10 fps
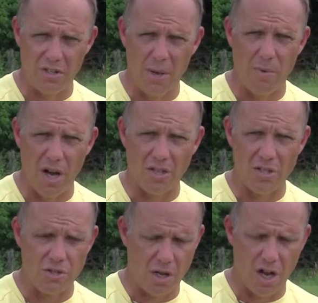the
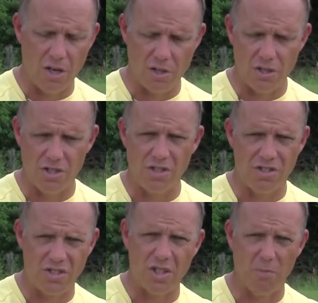subconscious, the conscious just
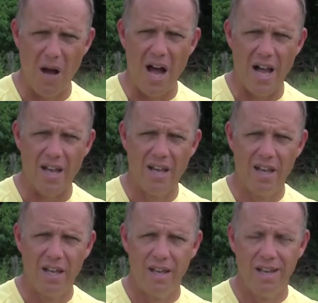sits by,
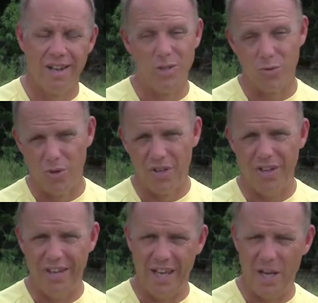because
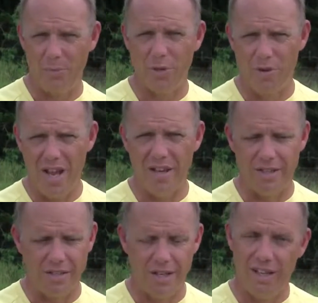really, he helped create
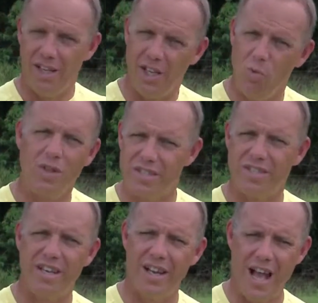it. He wants to
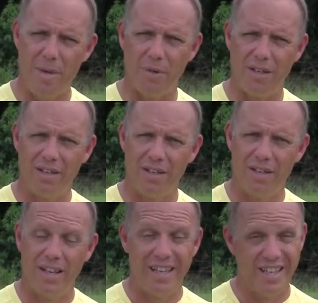see it happen.
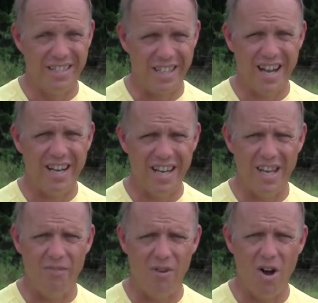He's not going to
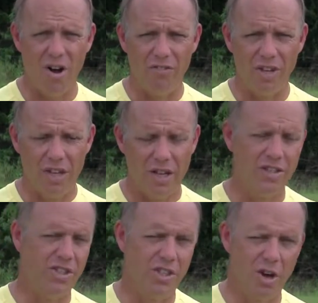get involved,
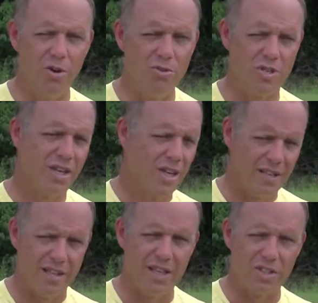because he knows
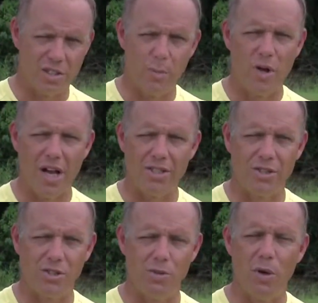that the
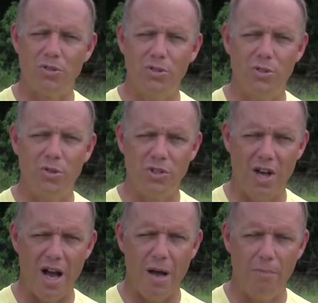subconscious is supposed to do the
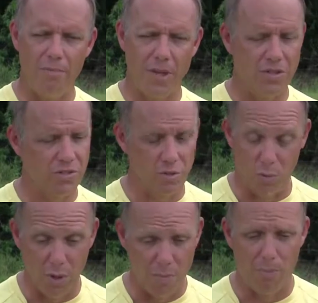job. And this is the
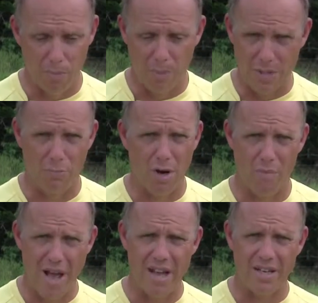really best part
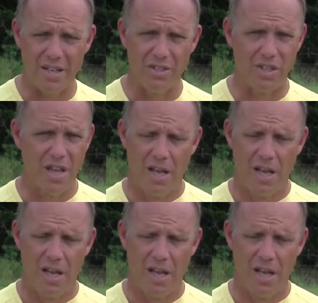about it is,